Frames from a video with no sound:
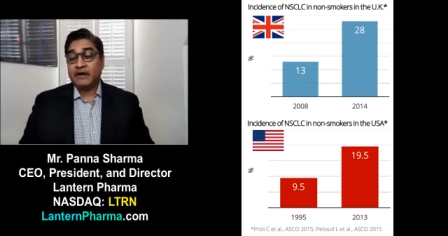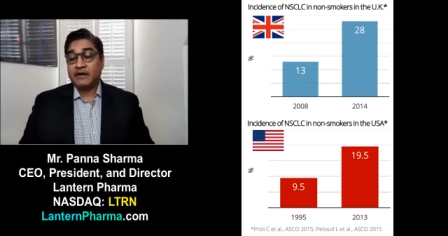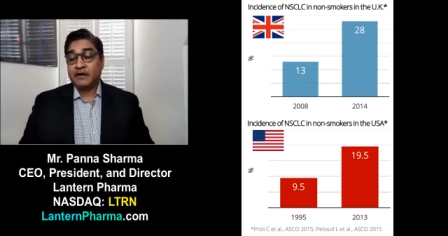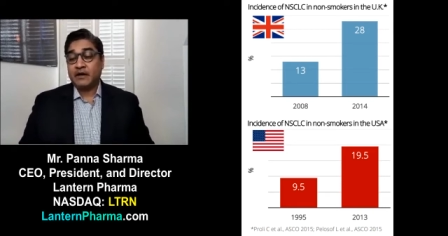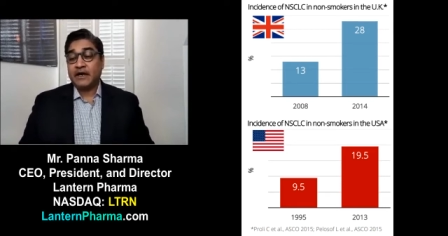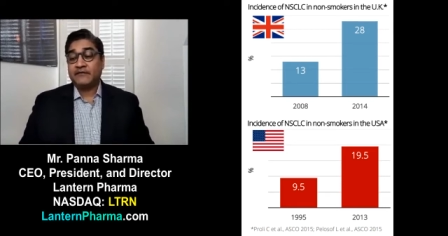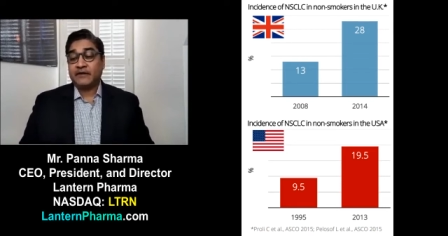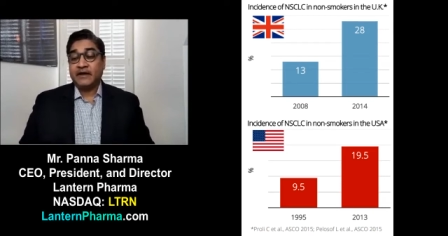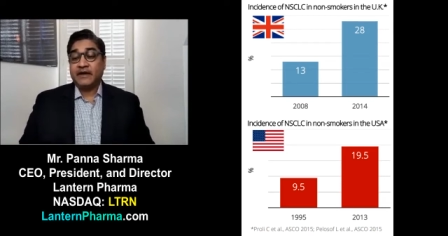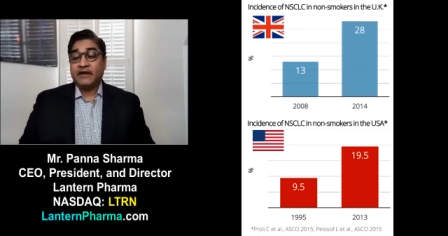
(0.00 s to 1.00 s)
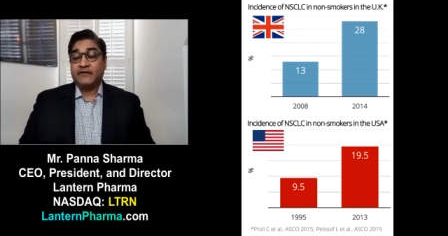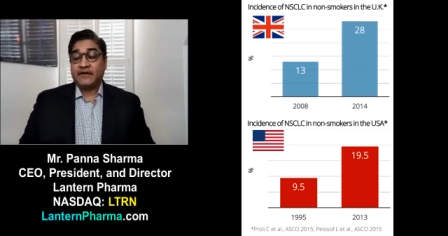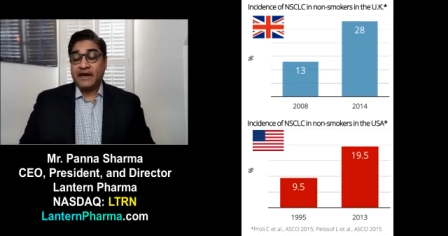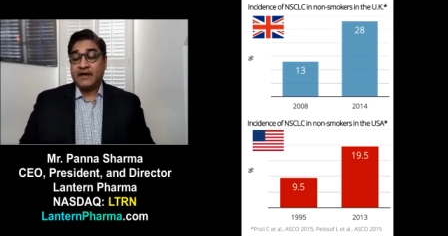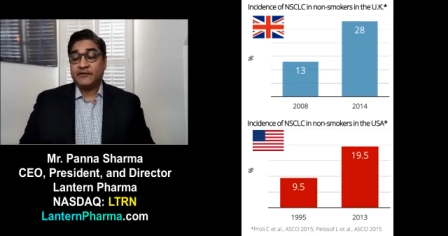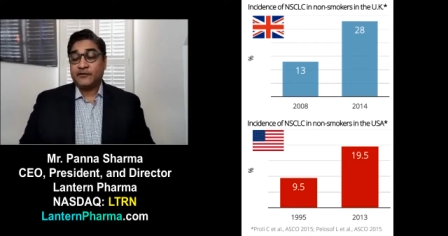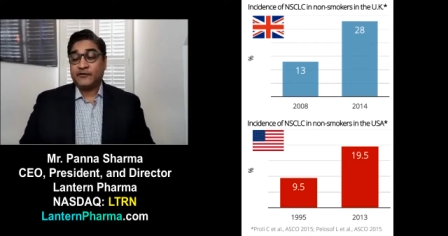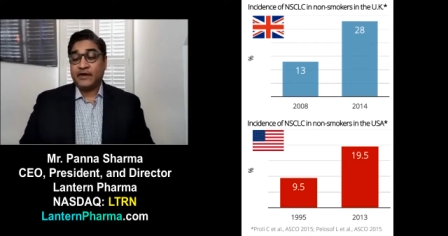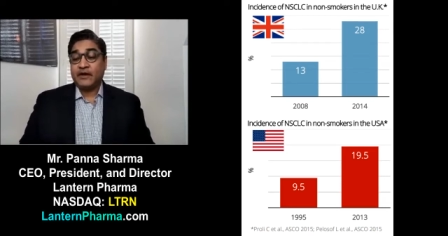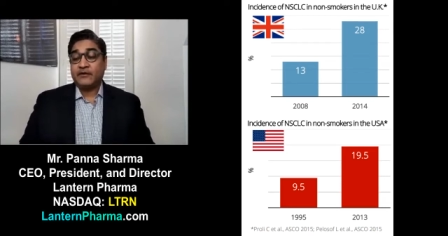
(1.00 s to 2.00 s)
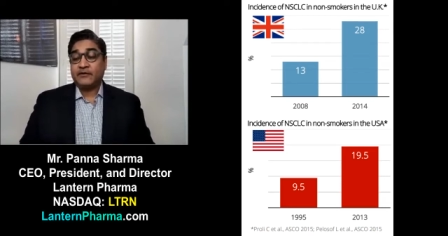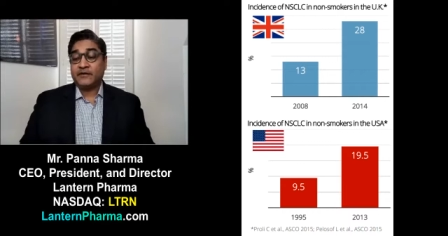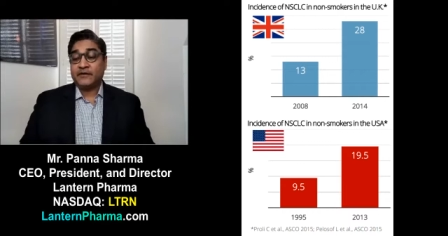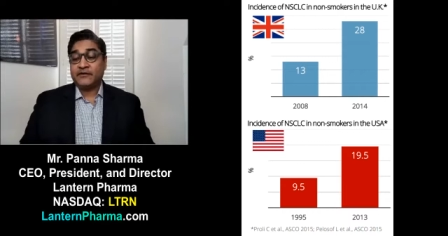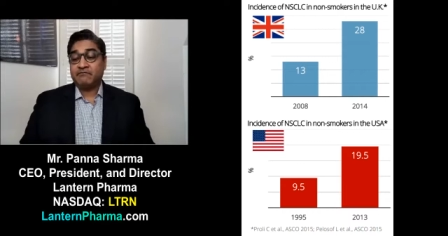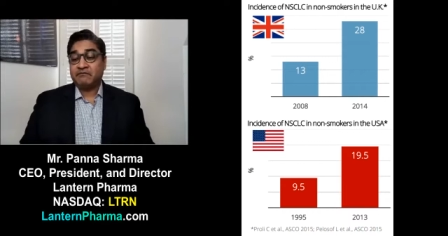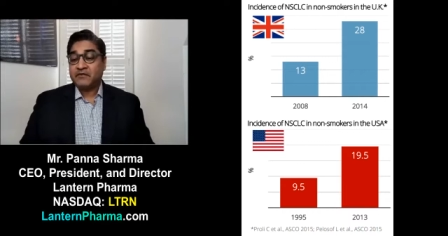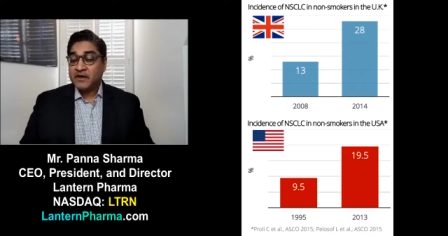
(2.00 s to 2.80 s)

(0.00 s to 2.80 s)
and kill off the cancer cells in this,